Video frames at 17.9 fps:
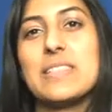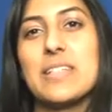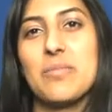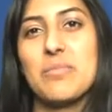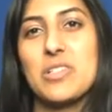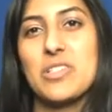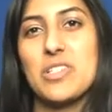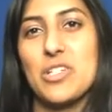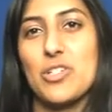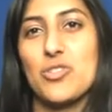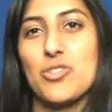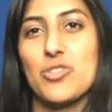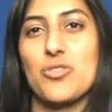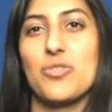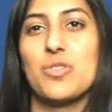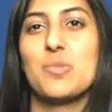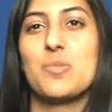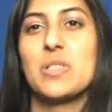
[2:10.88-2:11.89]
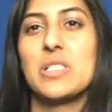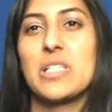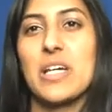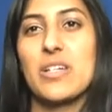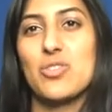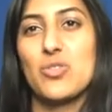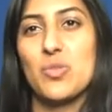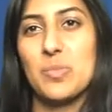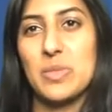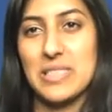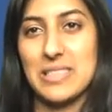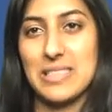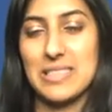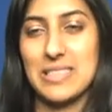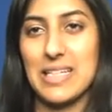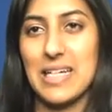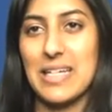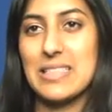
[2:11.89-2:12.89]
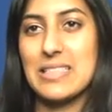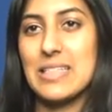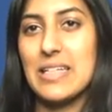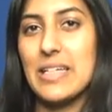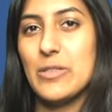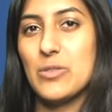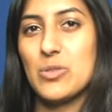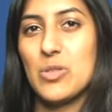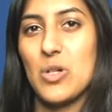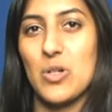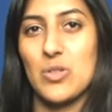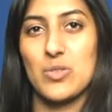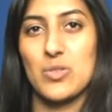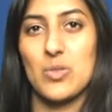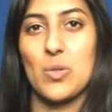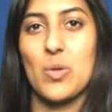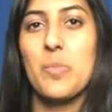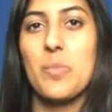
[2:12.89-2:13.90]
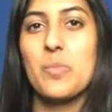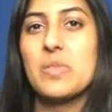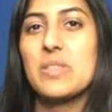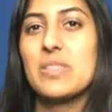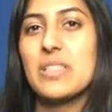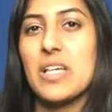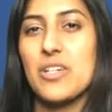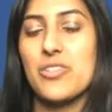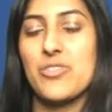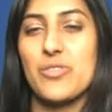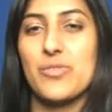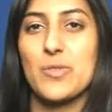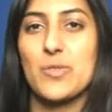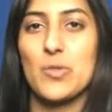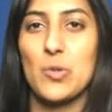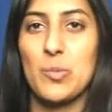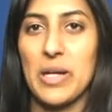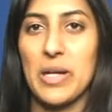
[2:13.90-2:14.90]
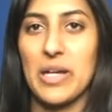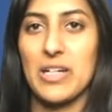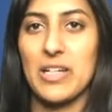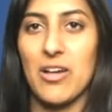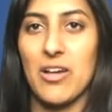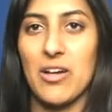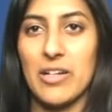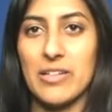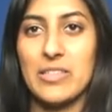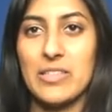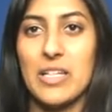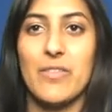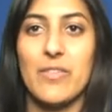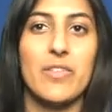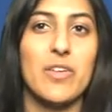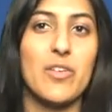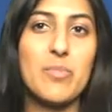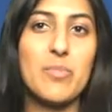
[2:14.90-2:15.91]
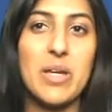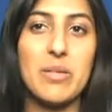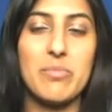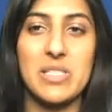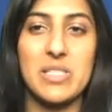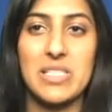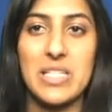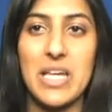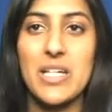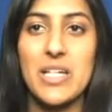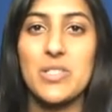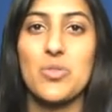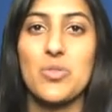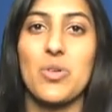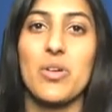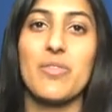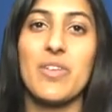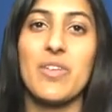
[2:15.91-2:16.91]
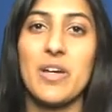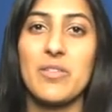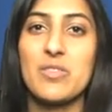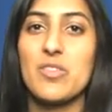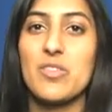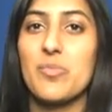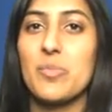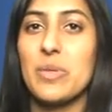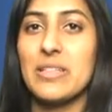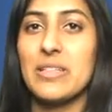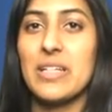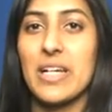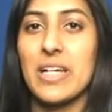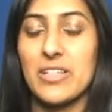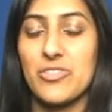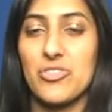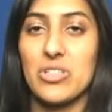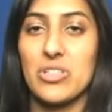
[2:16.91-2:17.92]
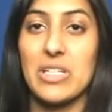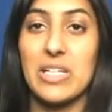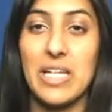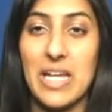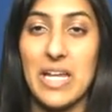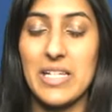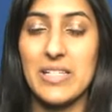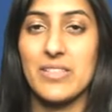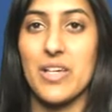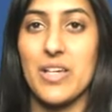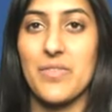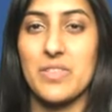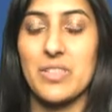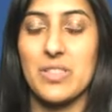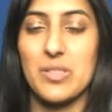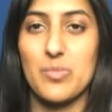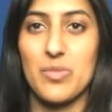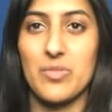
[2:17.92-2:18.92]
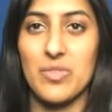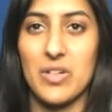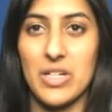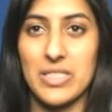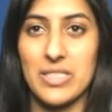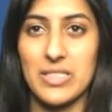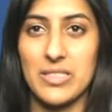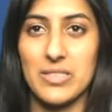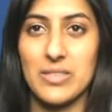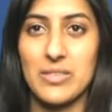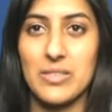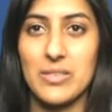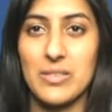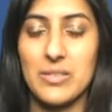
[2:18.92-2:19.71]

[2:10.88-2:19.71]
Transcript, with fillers: indemnity insurance protects your business against legal costs or compensation sought by a client if you have made mistakes or are found to have been negligent in any services provided.